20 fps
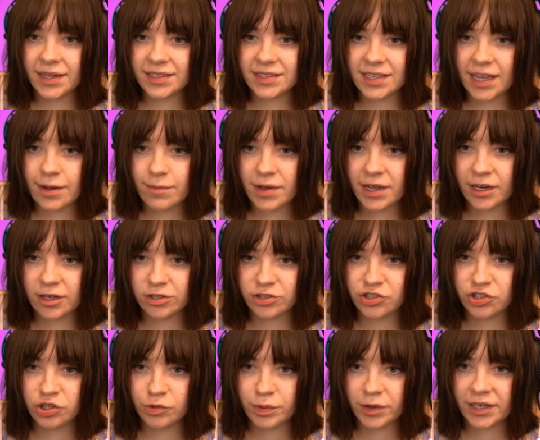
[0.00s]
Same here,
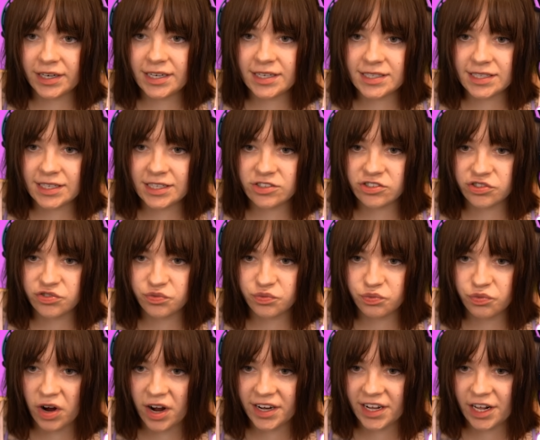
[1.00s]
super easy, just
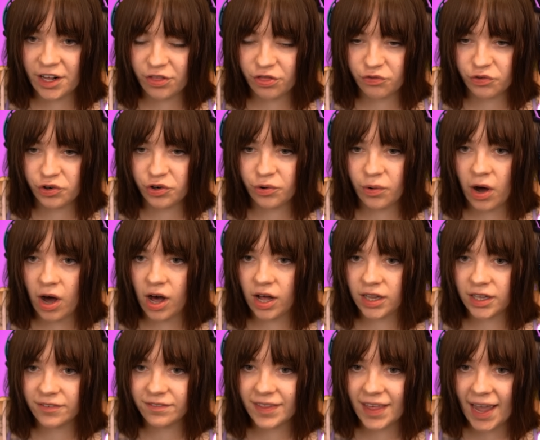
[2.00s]
running through
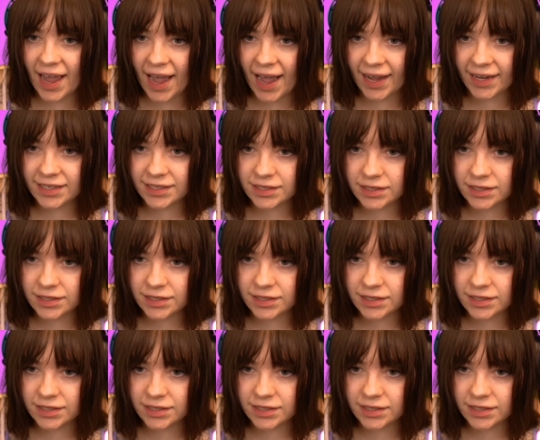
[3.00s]
all of that.